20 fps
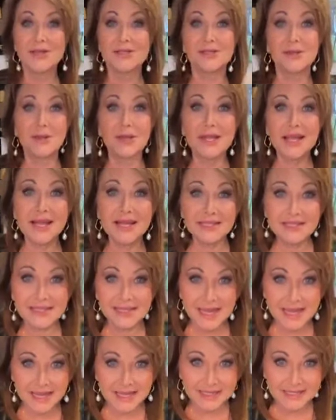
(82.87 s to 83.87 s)
So
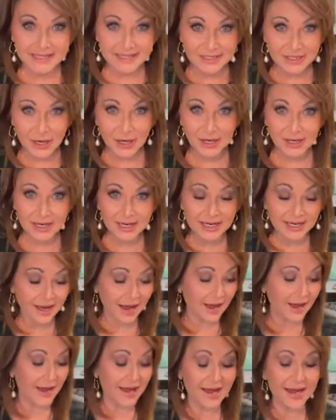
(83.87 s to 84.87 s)
let's get started,
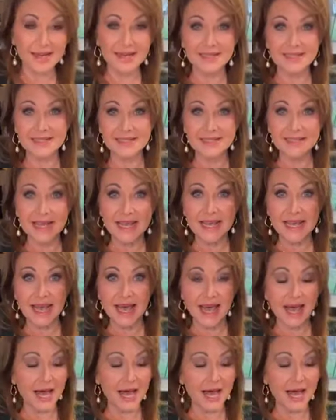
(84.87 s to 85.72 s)
guys.